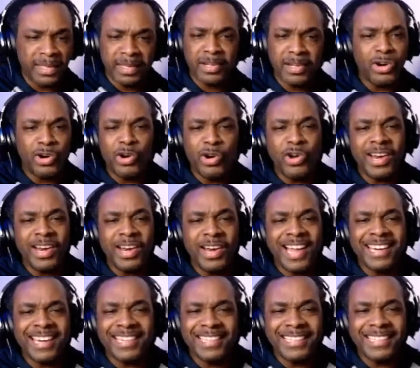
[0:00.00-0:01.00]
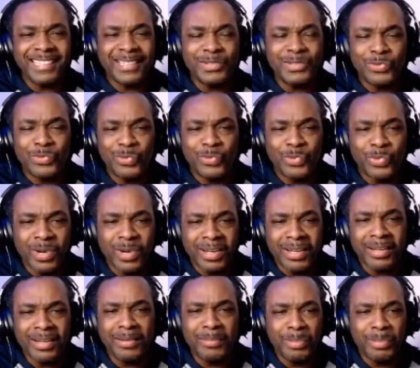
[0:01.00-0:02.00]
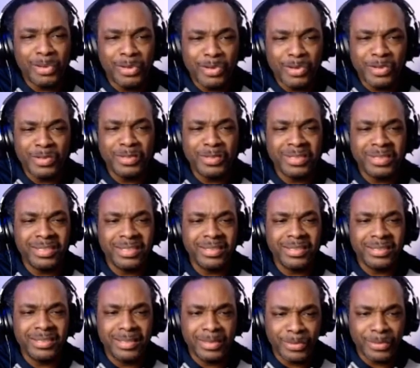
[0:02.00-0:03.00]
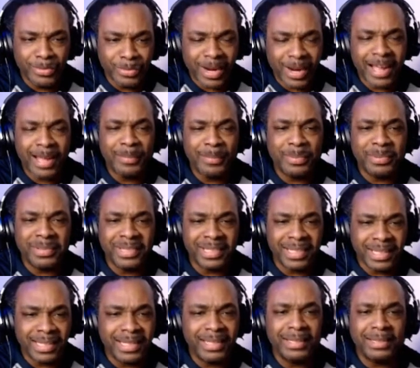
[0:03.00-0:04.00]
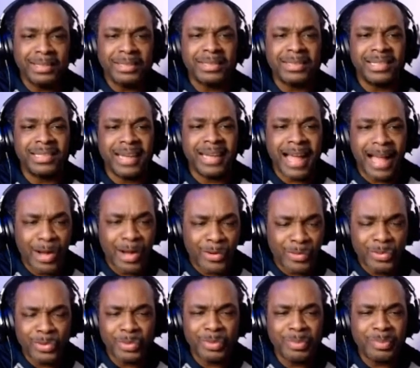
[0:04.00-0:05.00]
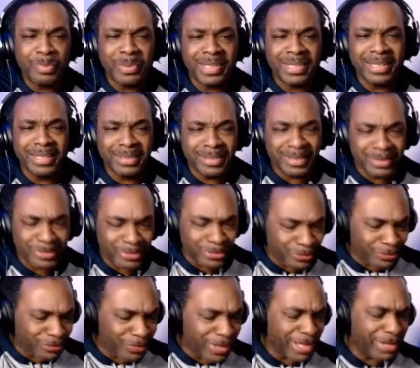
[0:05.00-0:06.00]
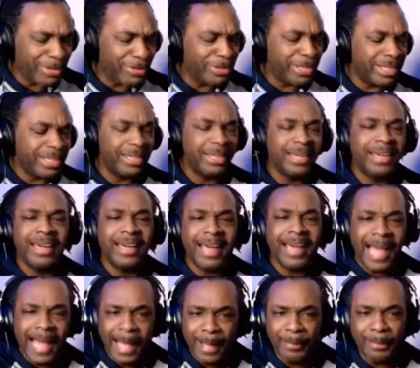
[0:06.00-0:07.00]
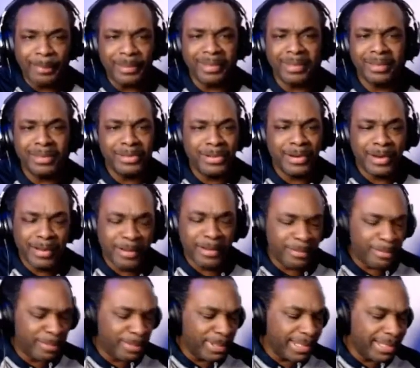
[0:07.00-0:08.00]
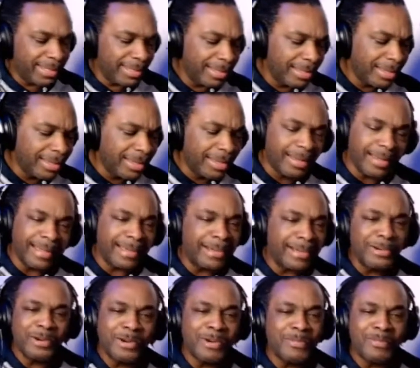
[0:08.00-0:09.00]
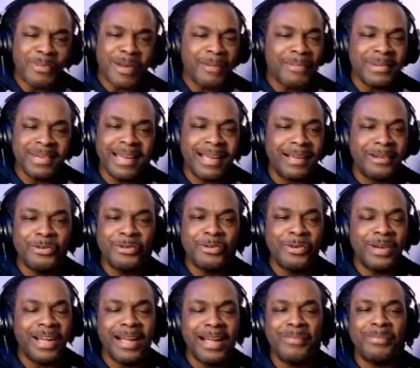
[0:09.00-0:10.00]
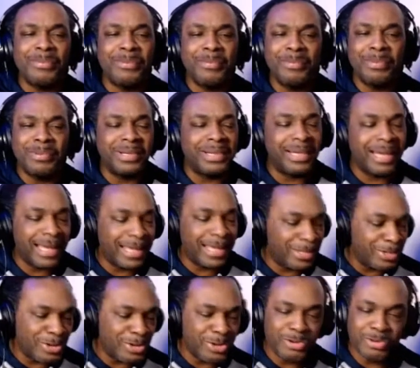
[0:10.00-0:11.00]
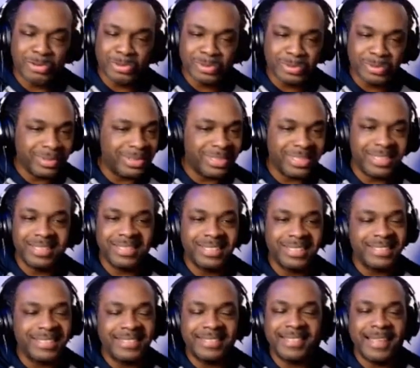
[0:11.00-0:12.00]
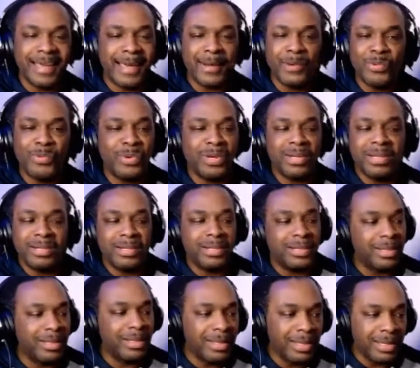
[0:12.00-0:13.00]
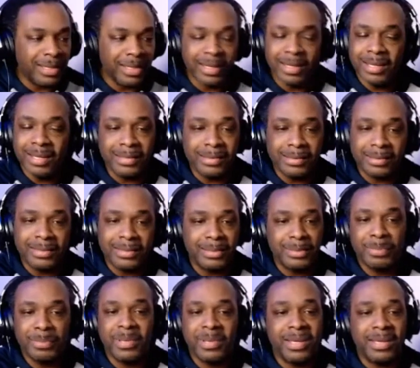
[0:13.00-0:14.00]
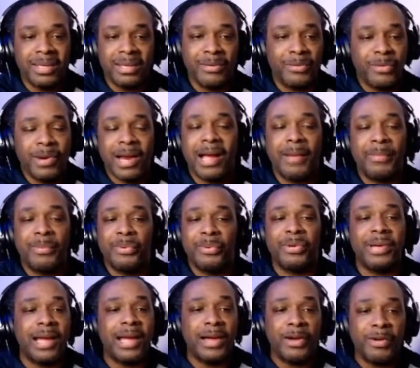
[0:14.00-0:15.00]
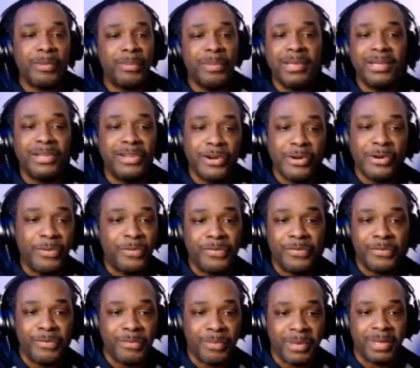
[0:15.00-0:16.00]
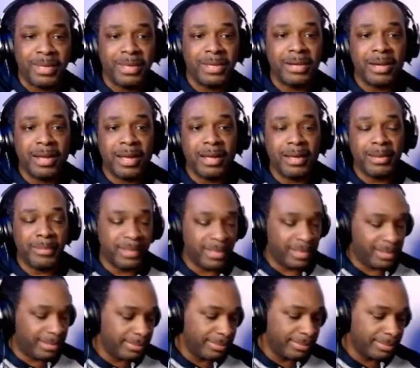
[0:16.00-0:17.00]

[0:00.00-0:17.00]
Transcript: All I need is one person to rap in English and I would be very happy, you know what I mean? I know it's probably not gonna happen, but like, yo, just just like one English speaking rapper, that would be dope for me, you know what I mean?